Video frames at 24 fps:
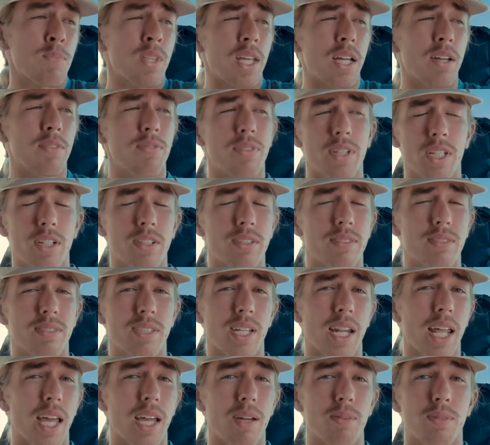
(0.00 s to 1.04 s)
I figured
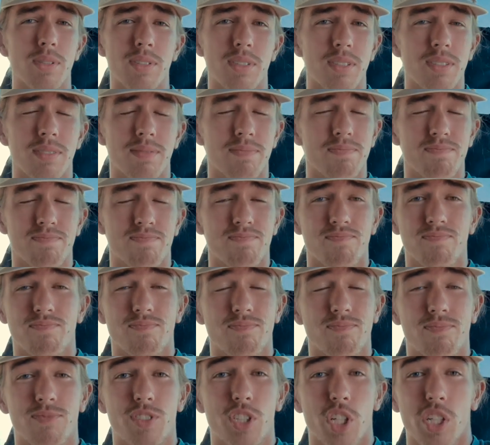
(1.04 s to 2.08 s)
today was
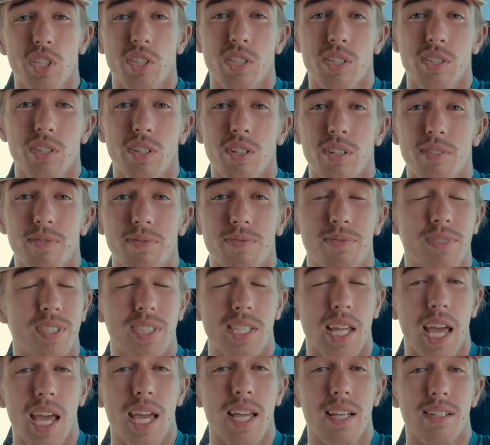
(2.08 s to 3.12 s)
just as good a
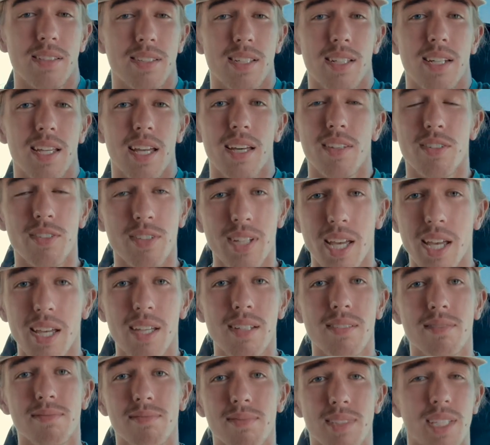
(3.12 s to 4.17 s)
day as any other day
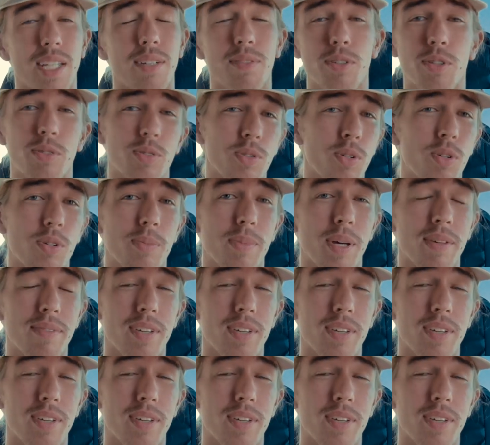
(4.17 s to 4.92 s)
to give you a tour of my